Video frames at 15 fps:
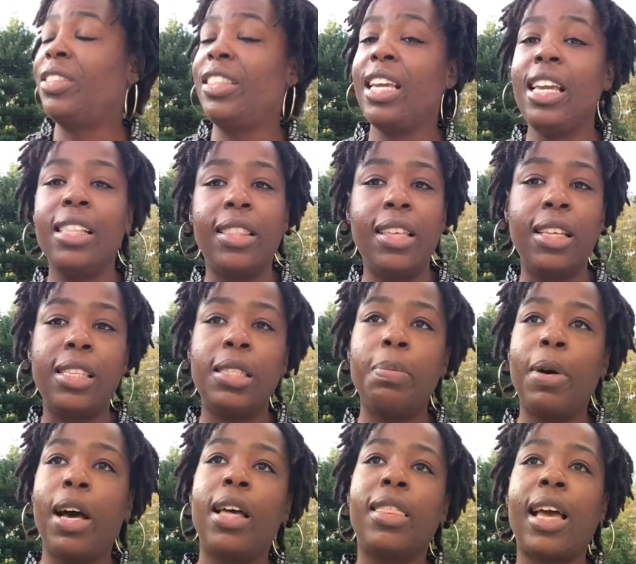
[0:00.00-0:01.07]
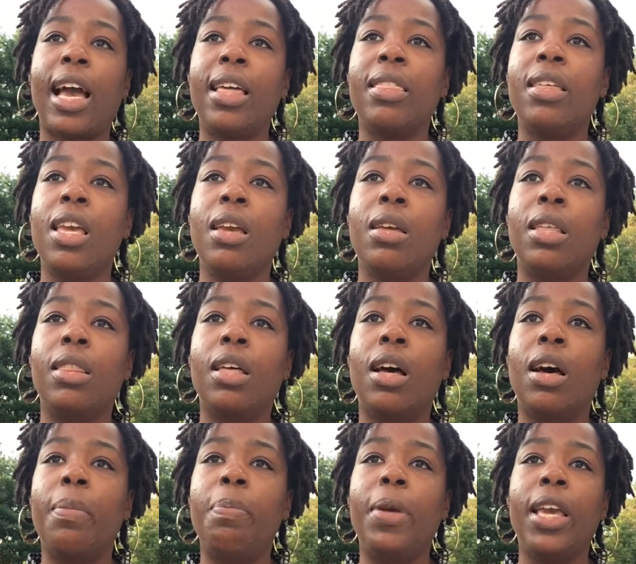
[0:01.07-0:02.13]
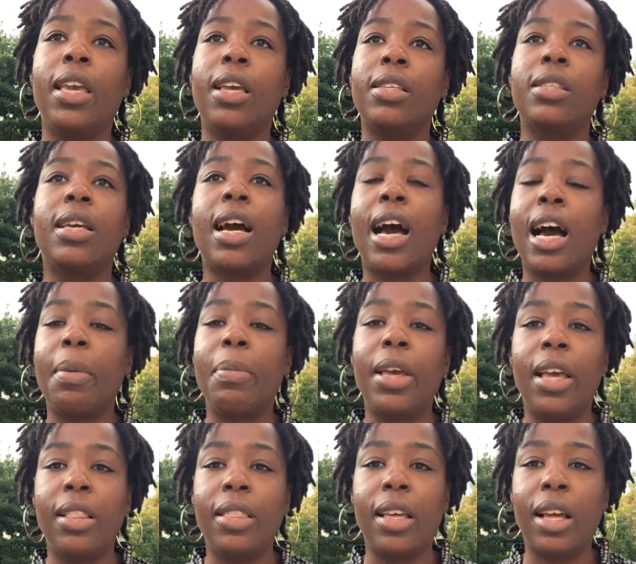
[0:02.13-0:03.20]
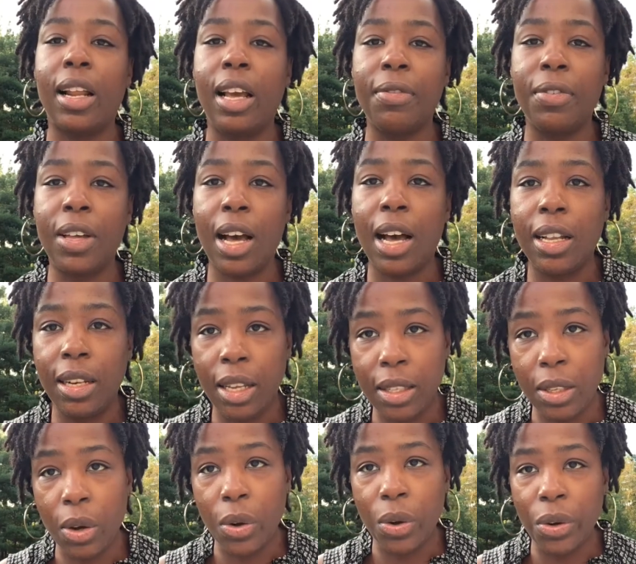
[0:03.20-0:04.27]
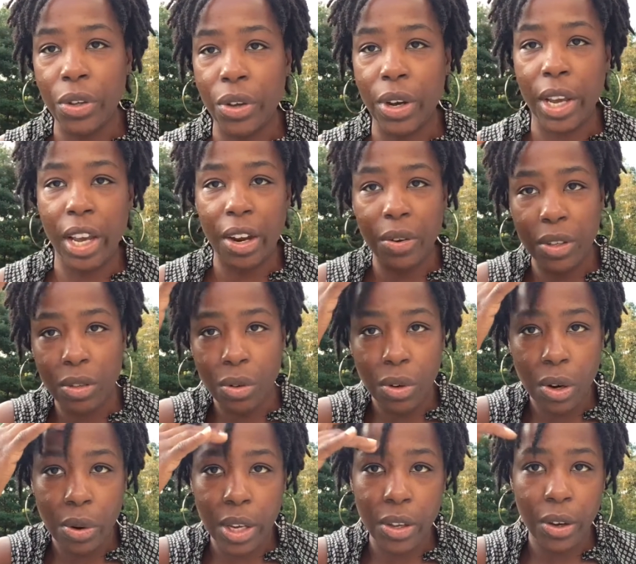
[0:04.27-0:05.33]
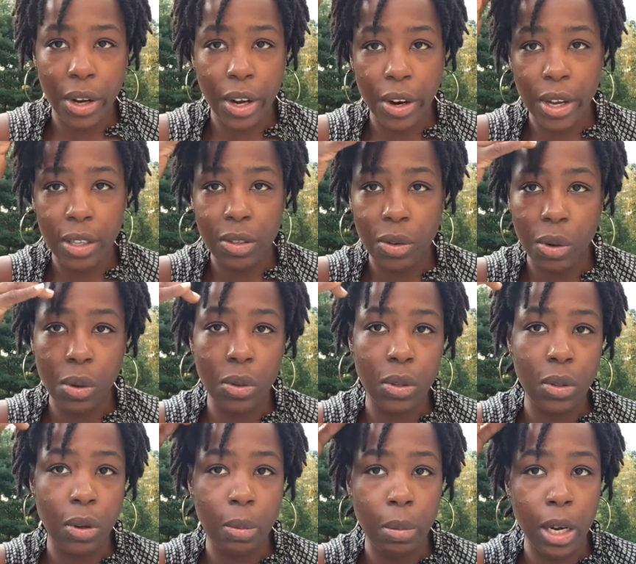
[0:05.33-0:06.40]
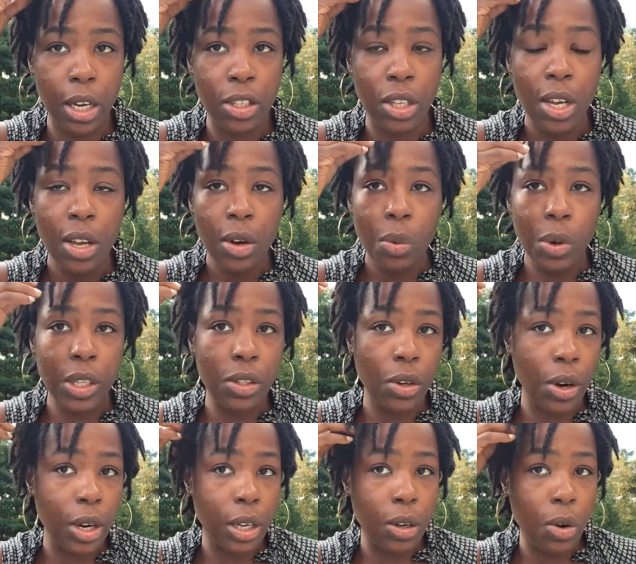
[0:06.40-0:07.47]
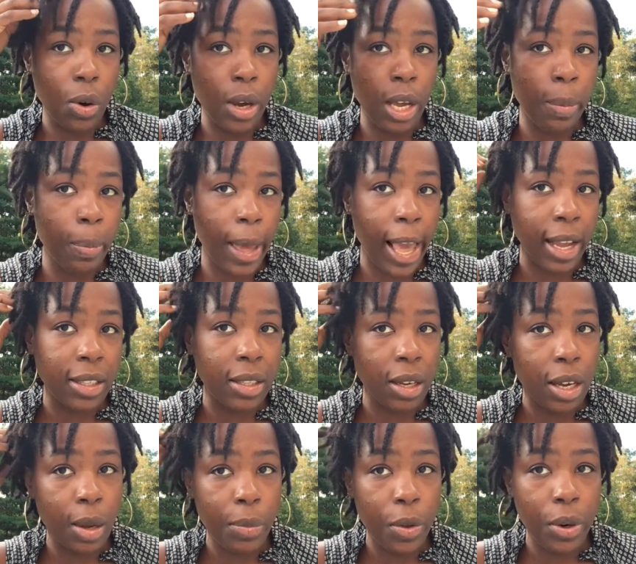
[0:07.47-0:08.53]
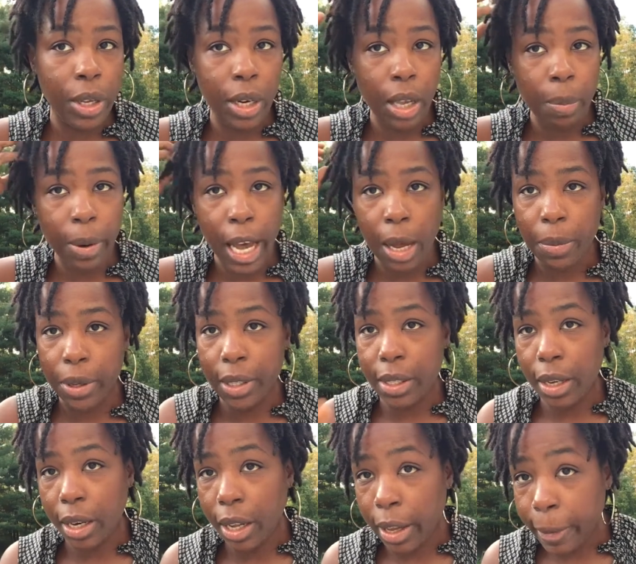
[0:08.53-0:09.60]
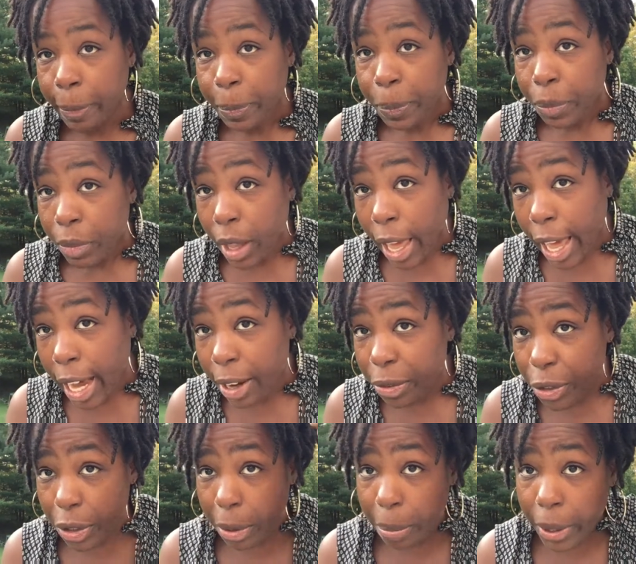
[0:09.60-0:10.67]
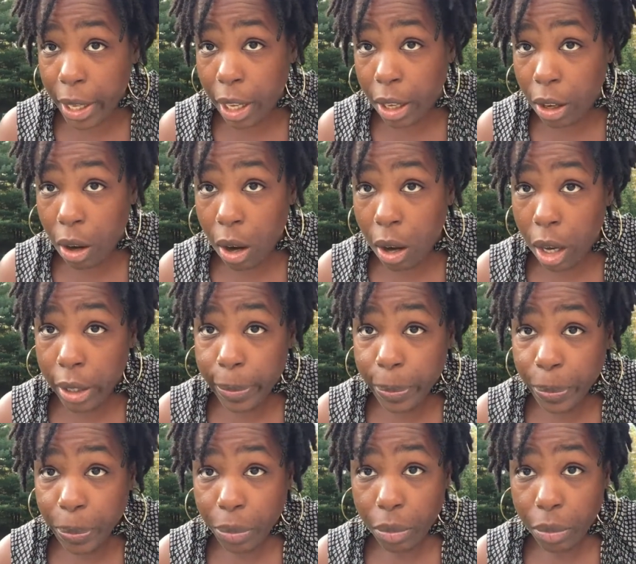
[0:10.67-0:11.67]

This month, I think the biggest comment that I've gotten is, oh, your hair is growing. Your hair has grown so much. We started going back to community Bible study after being gone